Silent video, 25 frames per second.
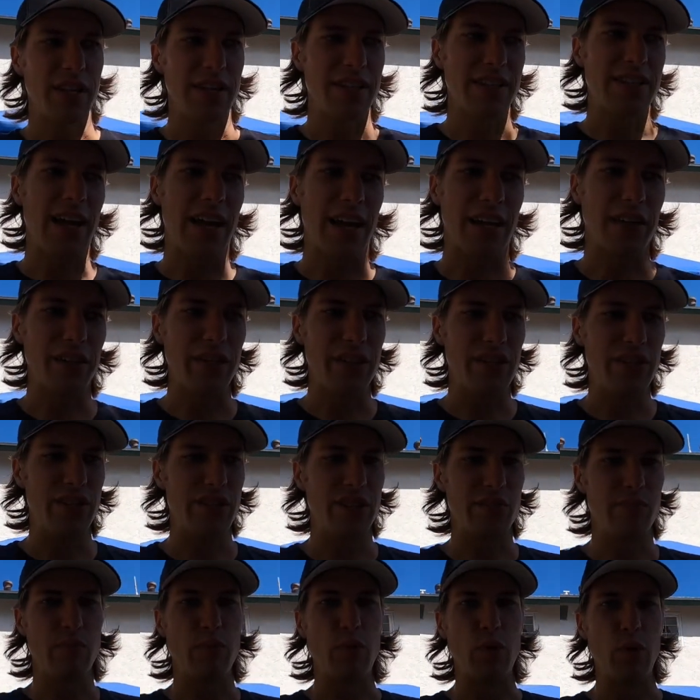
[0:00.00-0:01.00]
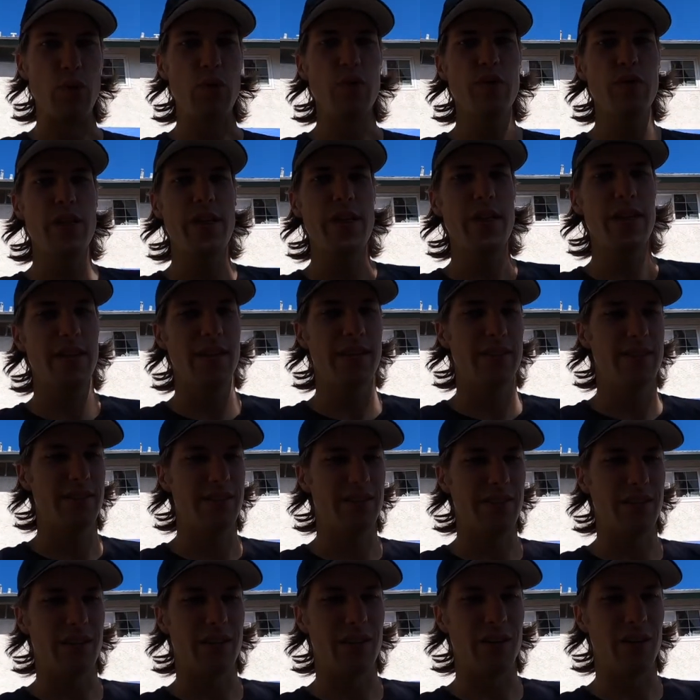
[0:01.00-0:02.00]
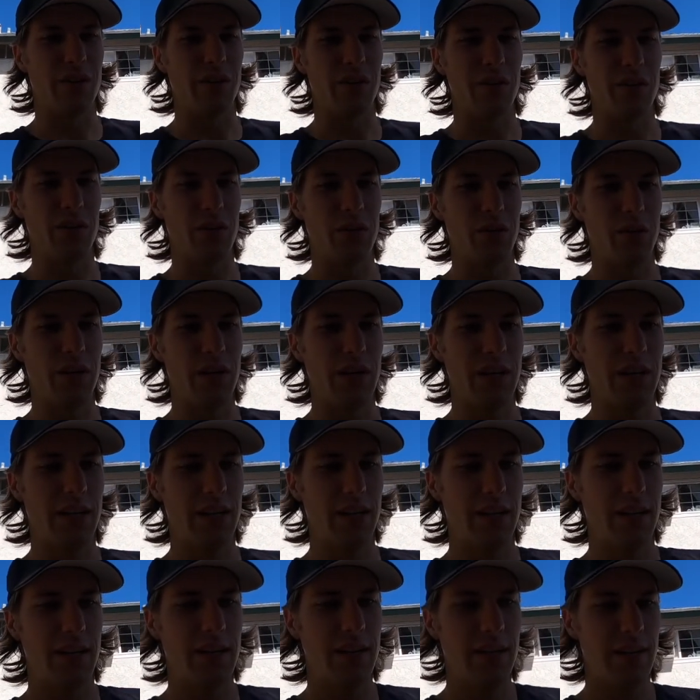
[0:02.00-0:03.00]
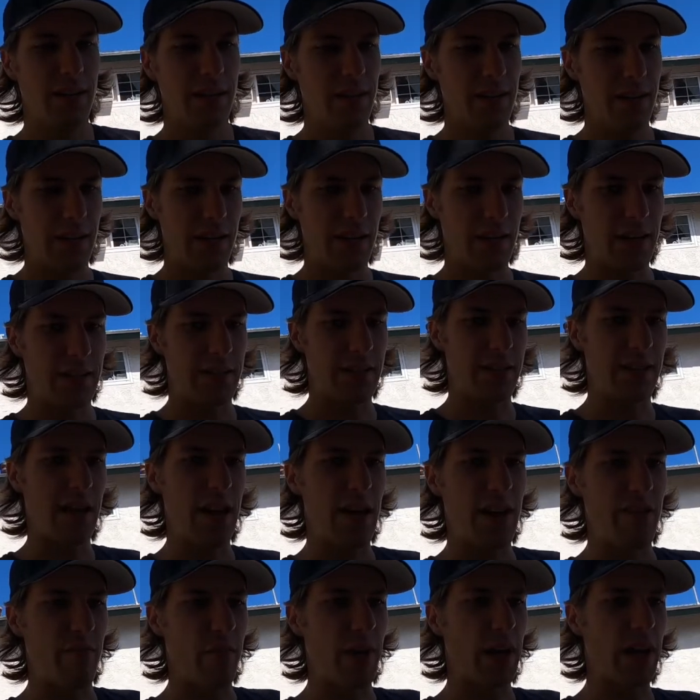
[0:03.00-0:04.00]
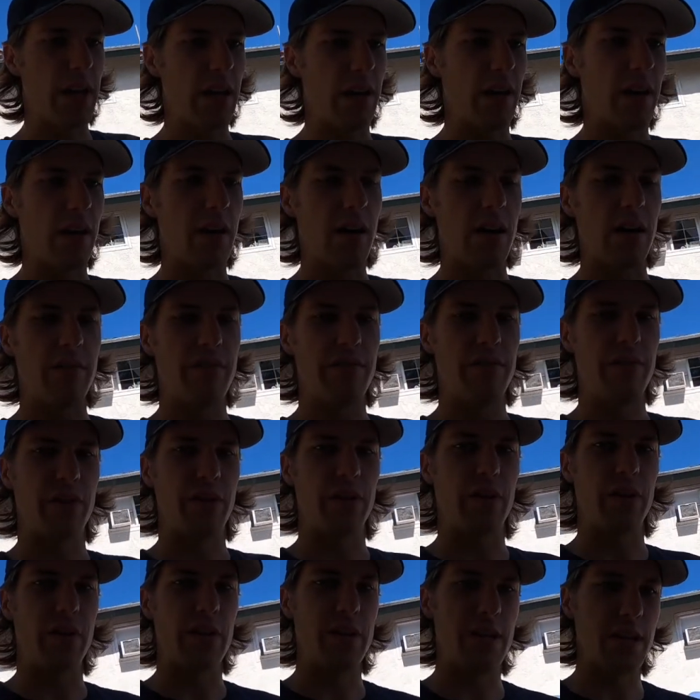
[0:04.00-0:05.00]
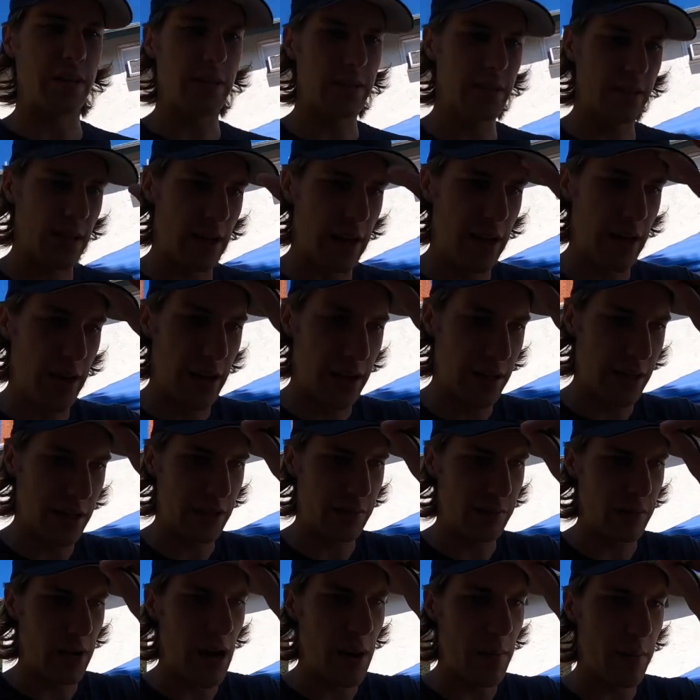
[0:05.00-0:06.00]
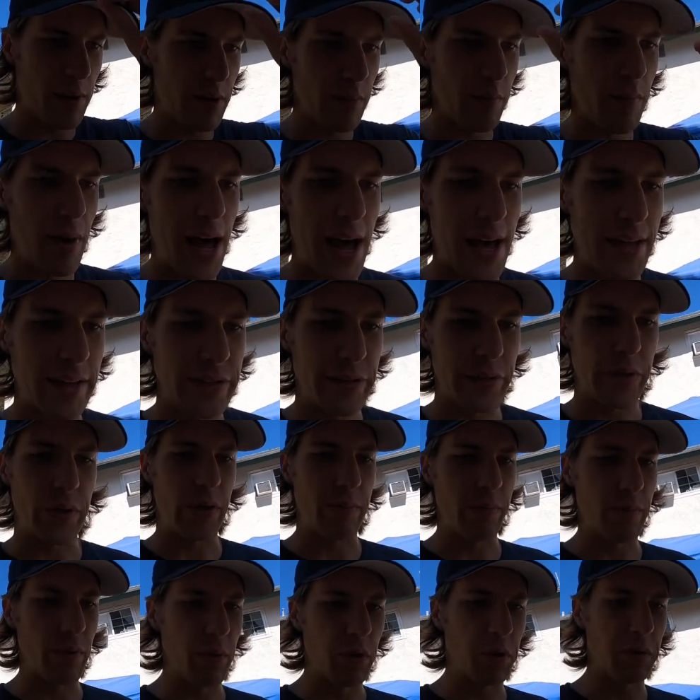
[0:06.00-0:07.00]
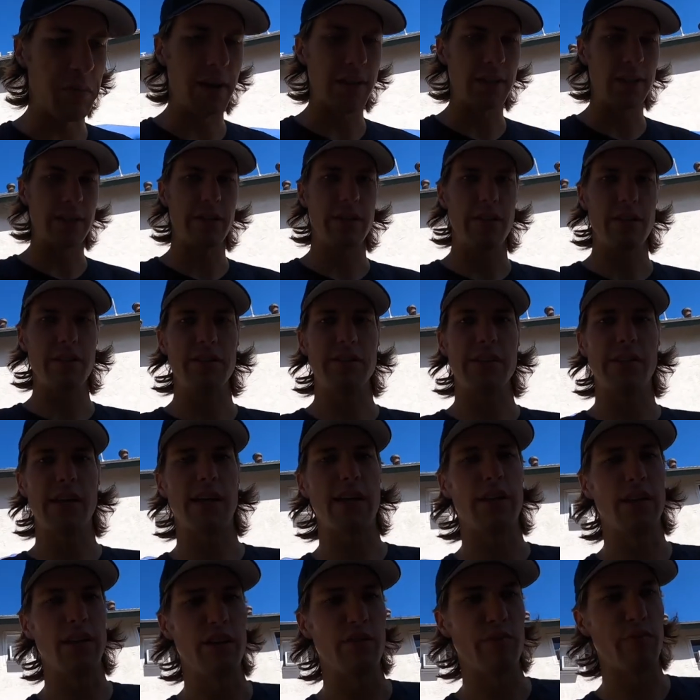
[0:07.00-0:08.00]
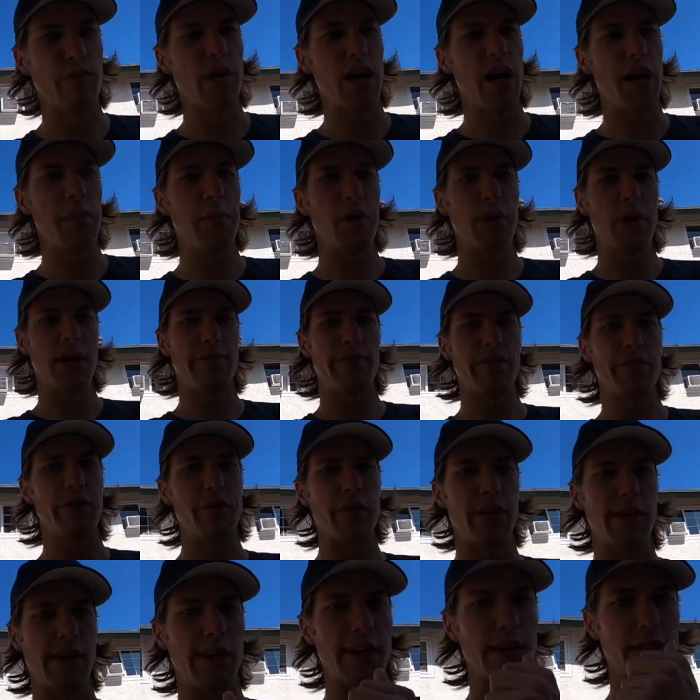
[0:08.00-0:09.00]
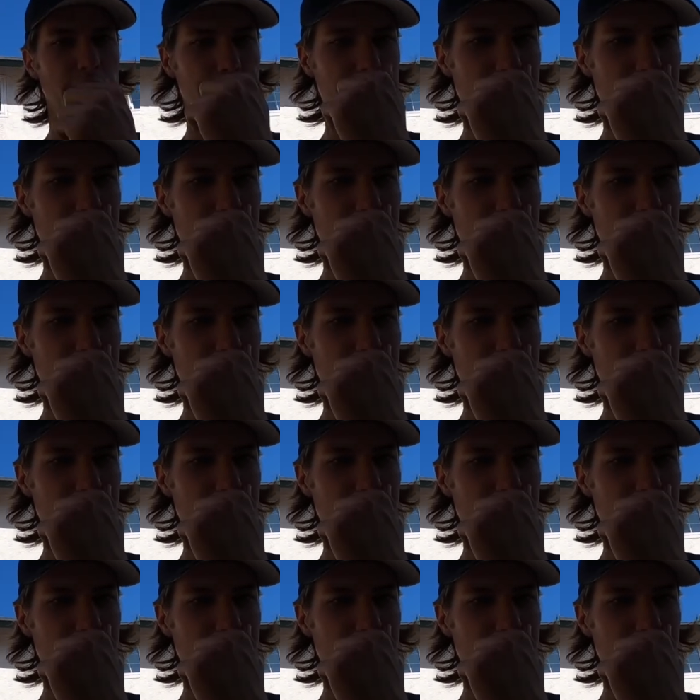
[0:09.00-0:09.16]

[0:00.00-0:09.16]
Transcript: exactly smooth, so it's kind of making it hard for this this primer to bind to it. But we're about to do the second layer of primer after doing another